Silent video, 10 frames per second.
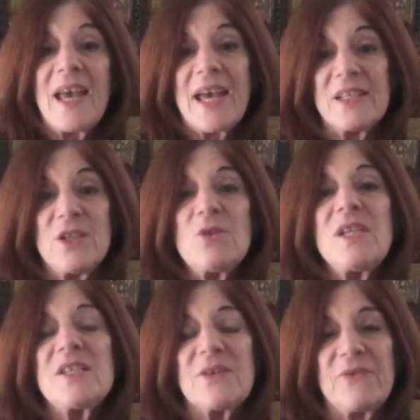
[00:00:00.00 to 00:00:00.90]
and you
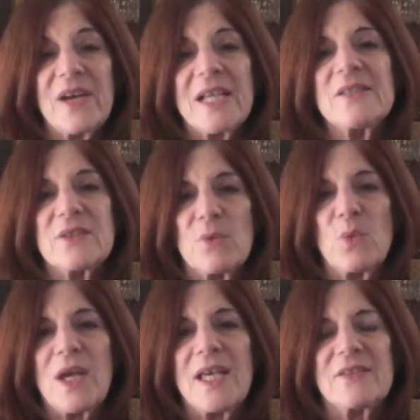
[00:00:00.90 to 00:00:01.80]
need to find some
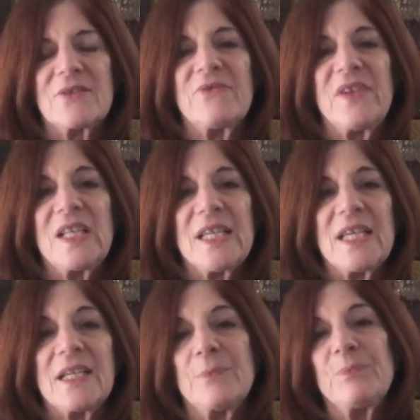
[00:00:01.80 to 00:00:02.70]
ways of filling it.